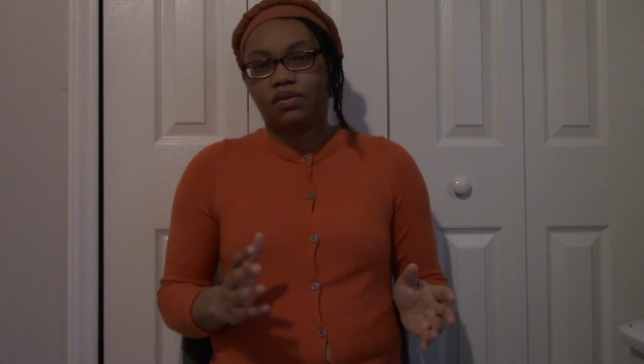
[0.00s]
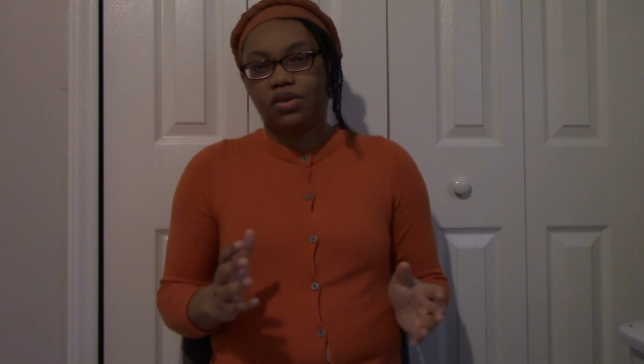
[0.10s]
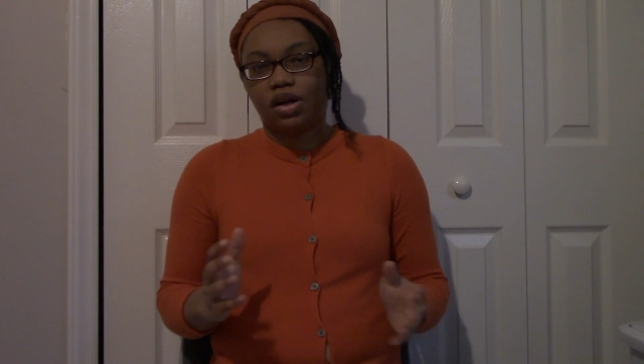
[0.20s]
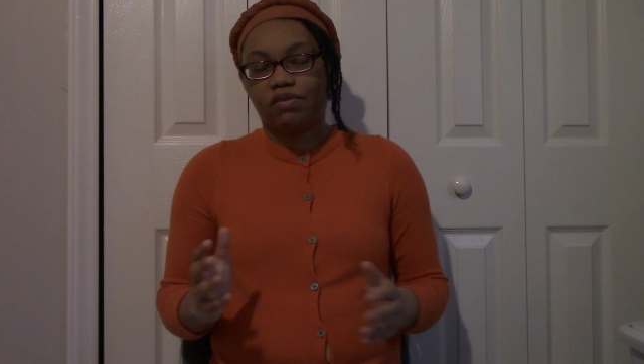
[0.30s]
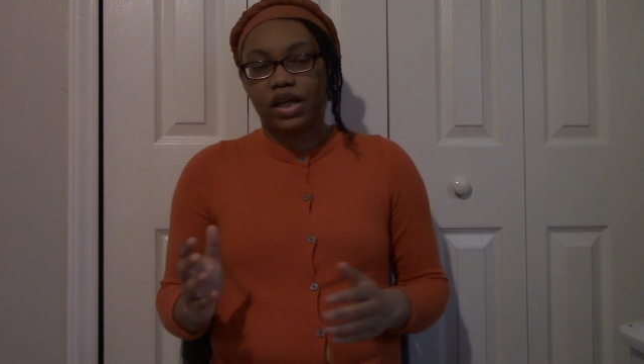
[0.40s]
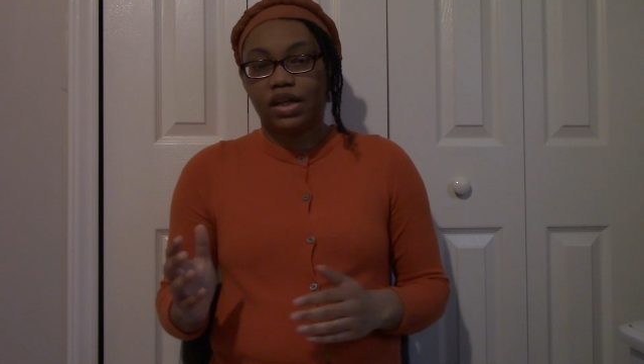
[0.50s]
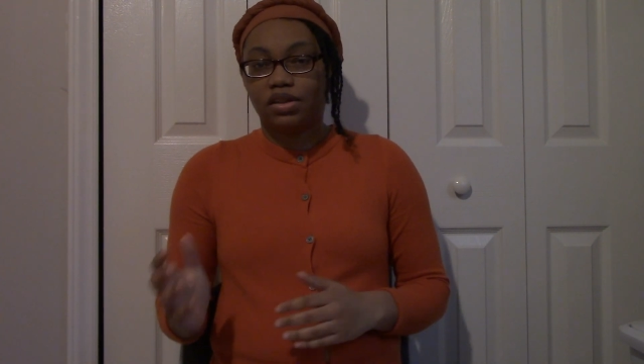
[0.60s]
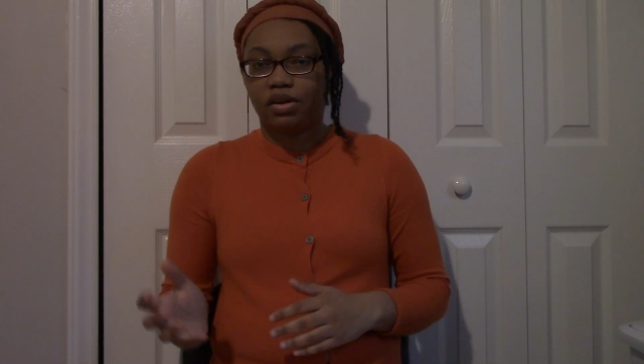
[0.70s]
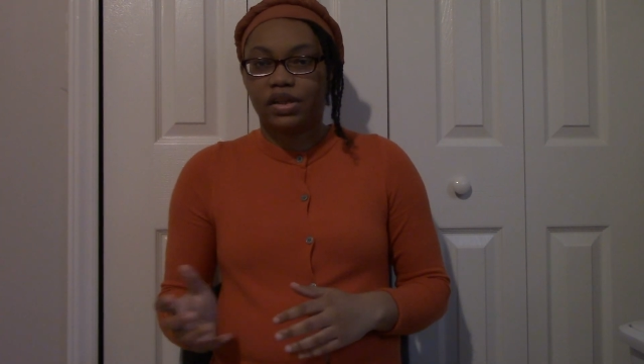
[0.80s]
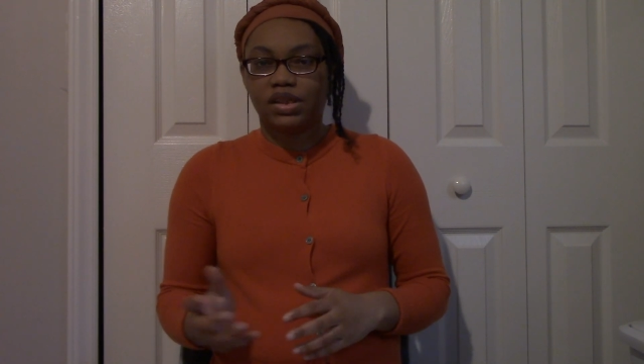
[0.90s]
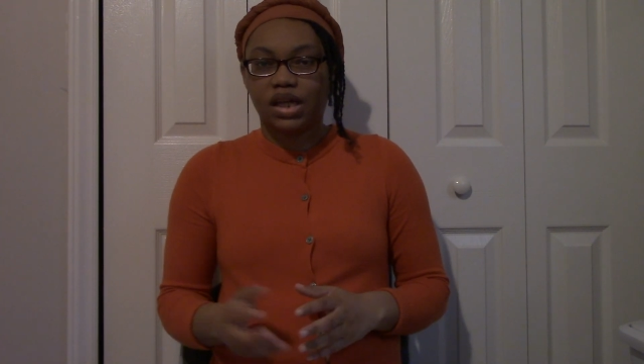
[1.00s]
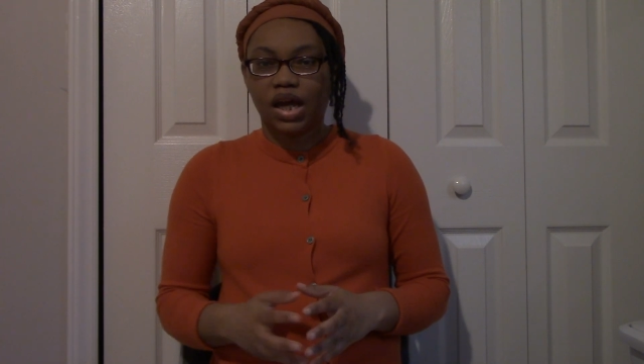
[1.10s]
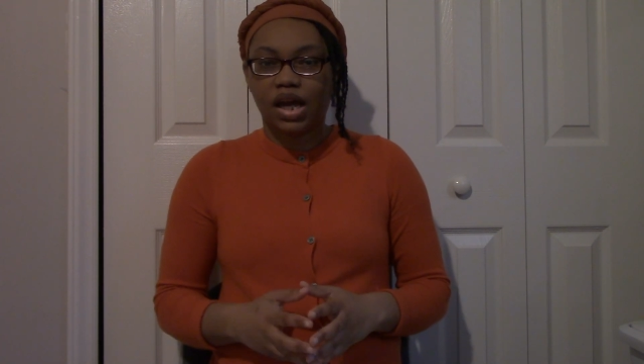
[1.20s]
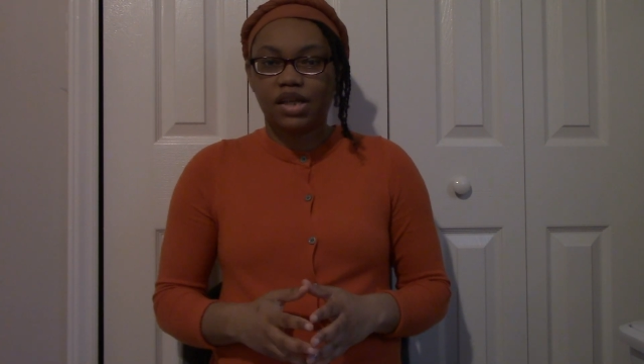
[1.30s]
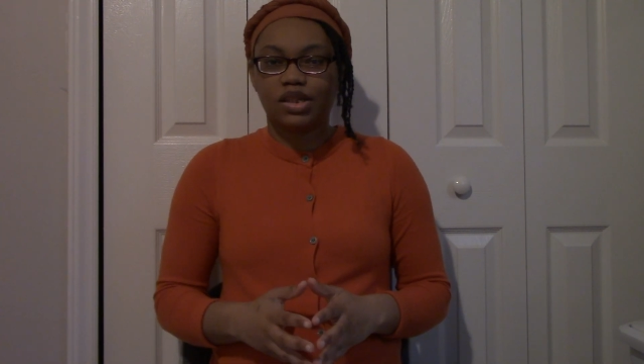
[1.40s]
of a large
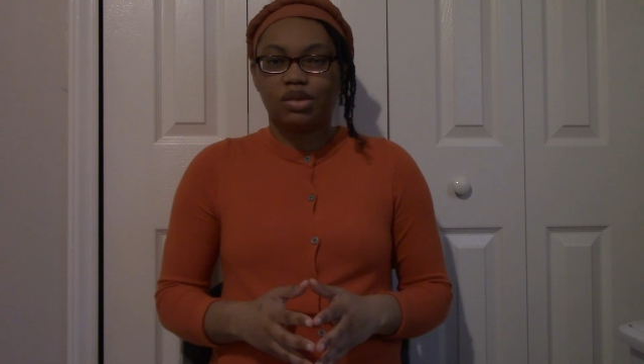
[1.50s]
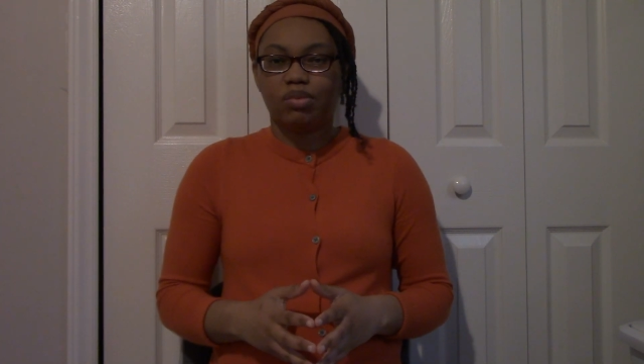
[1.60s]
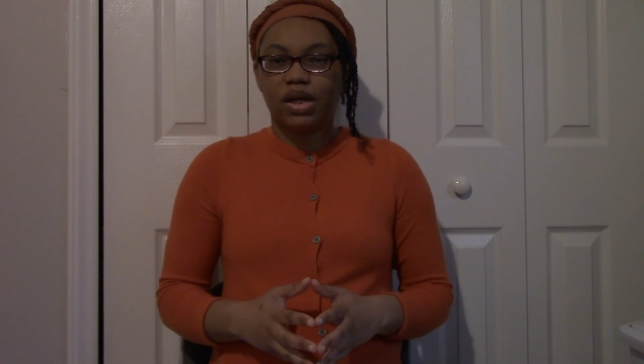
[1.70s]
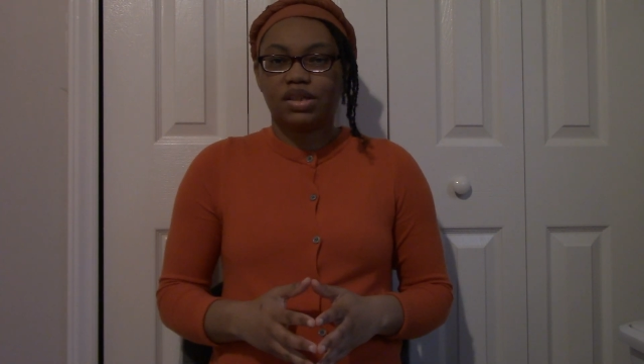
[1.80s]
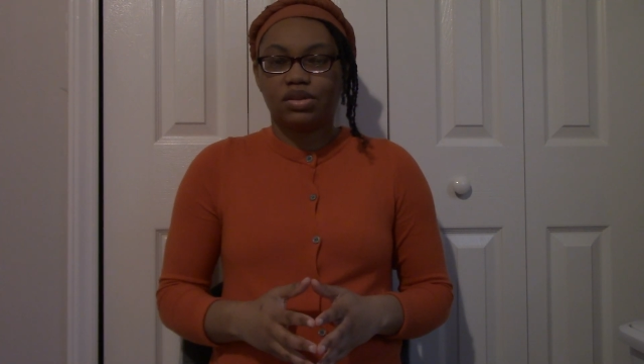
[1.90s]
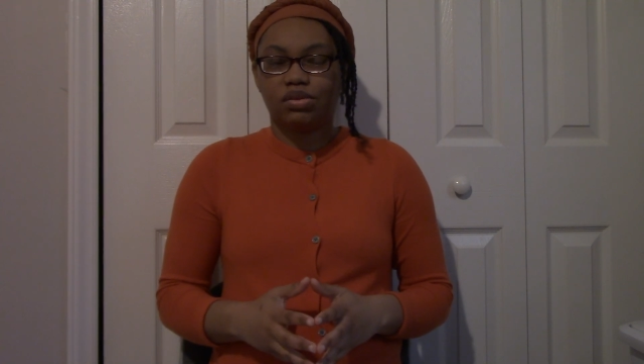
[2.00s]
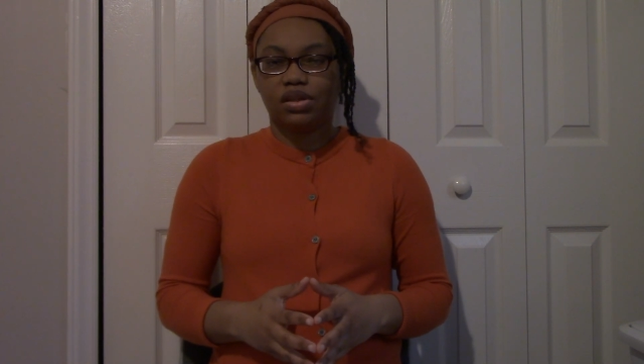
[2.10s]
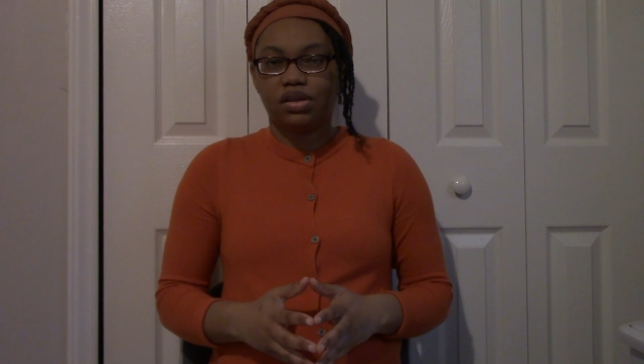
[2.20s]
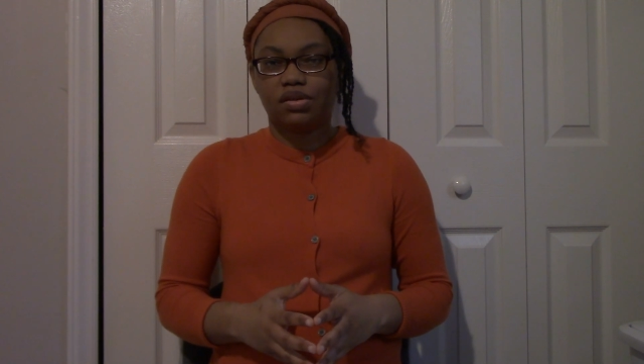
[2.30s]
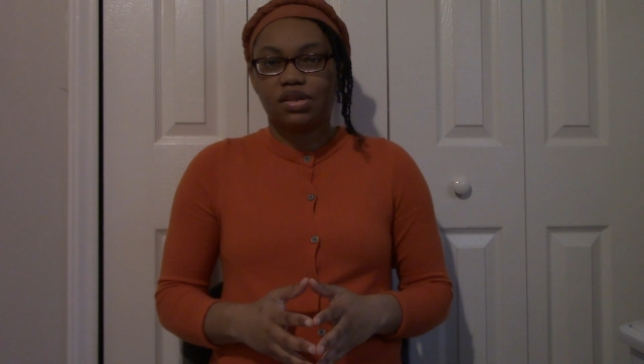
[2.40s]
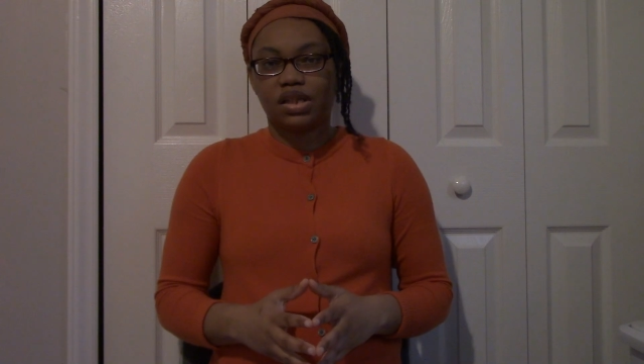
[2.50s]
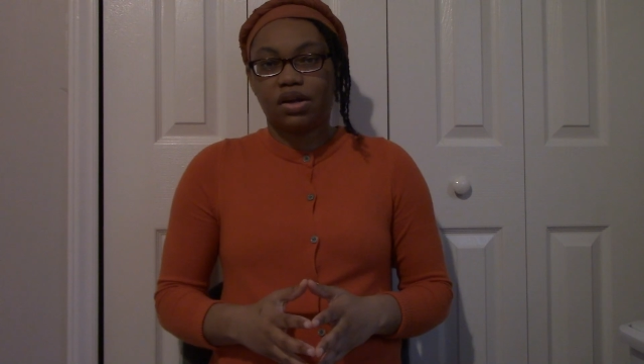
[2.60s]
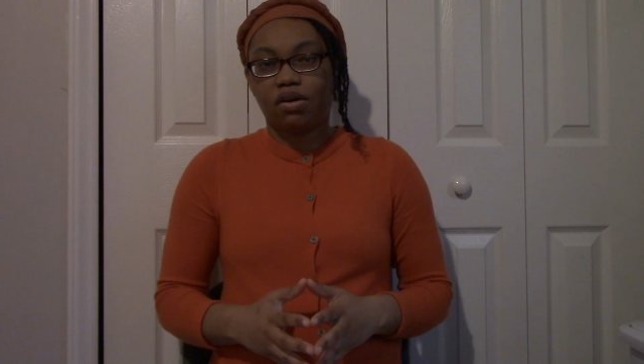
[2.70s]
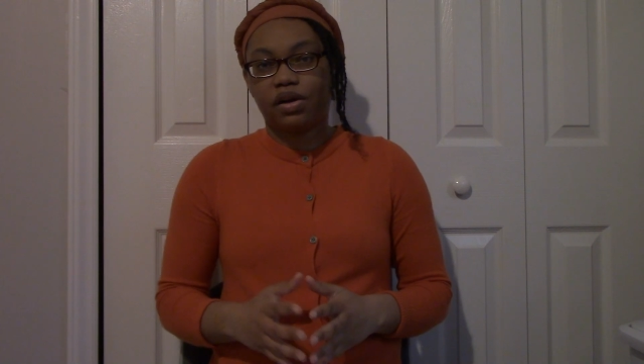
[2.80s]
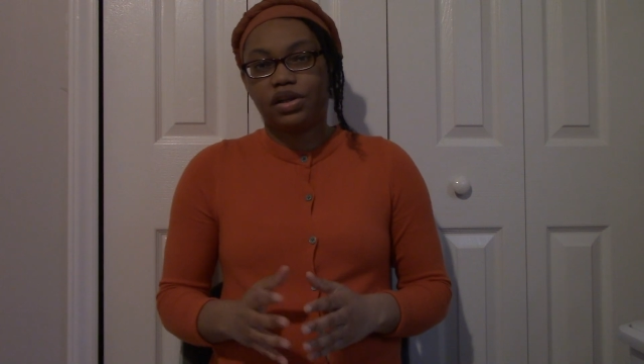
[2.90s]
cast based on those
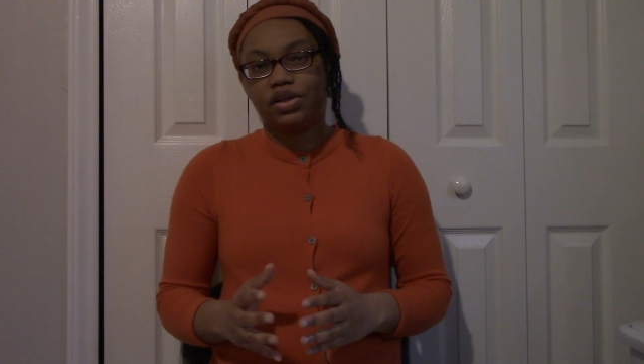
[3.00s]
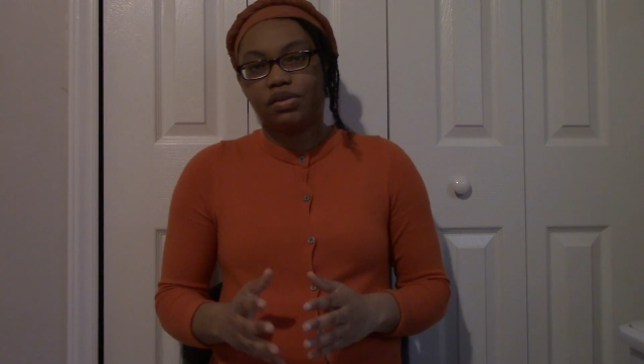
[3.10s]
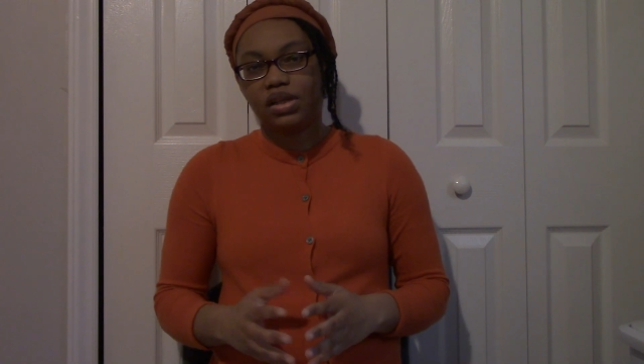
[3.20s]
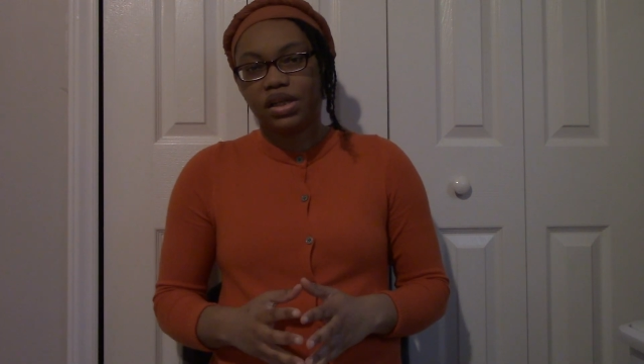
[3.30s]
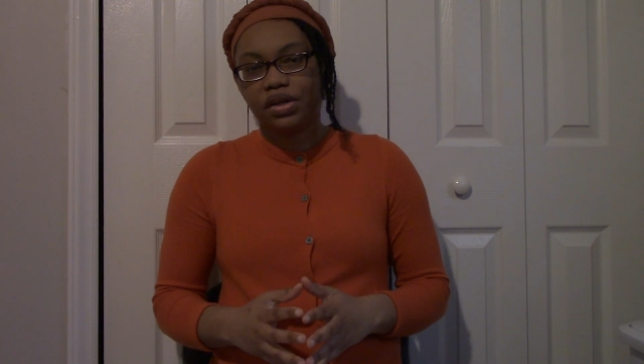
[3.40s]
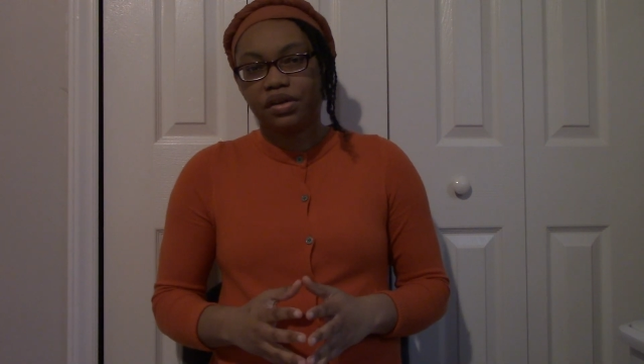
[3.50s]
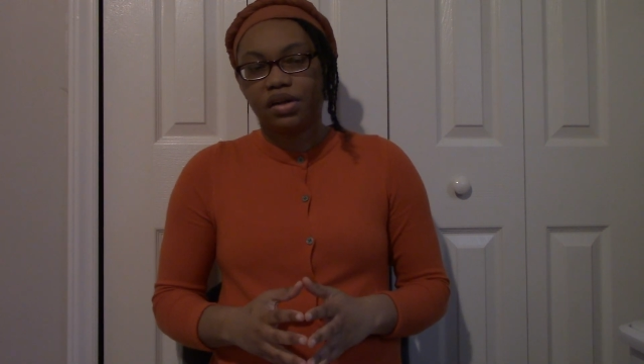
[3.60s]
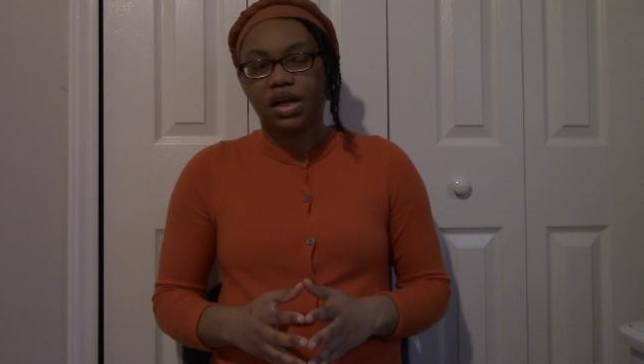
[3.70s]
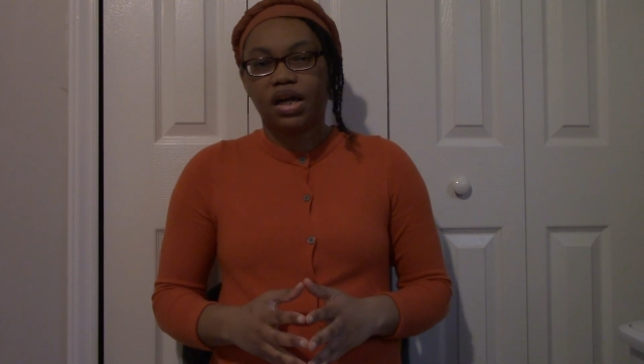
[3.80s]
that are nuclear